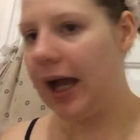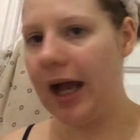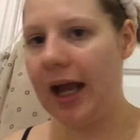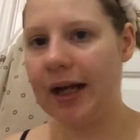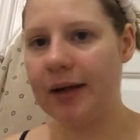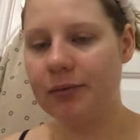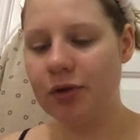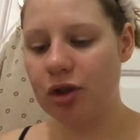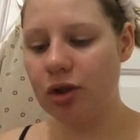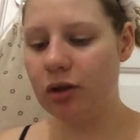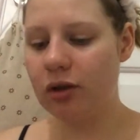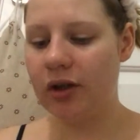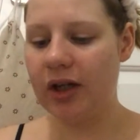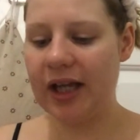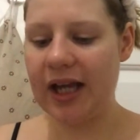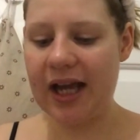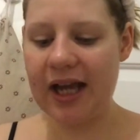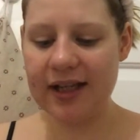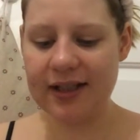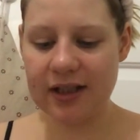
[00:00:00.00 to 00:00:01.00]
and I'm sure
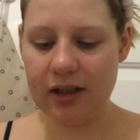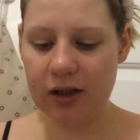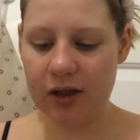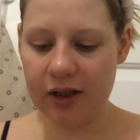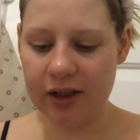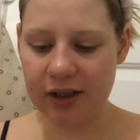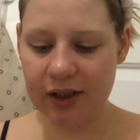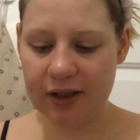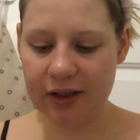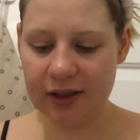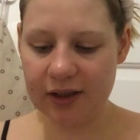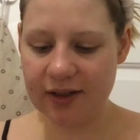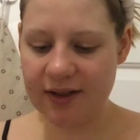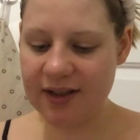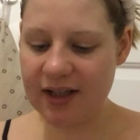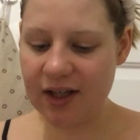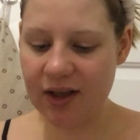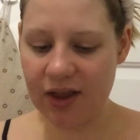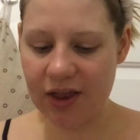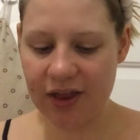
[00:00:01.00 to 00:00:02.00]
it has like a
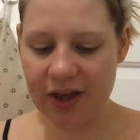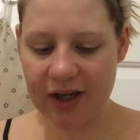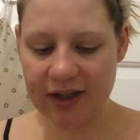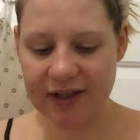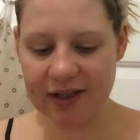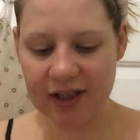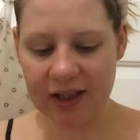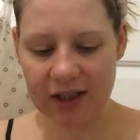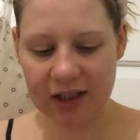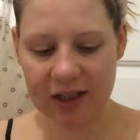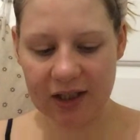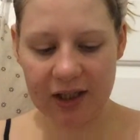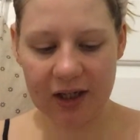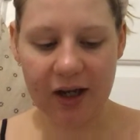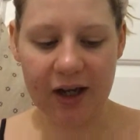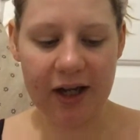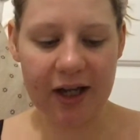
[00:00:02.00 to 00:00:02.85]
synthetic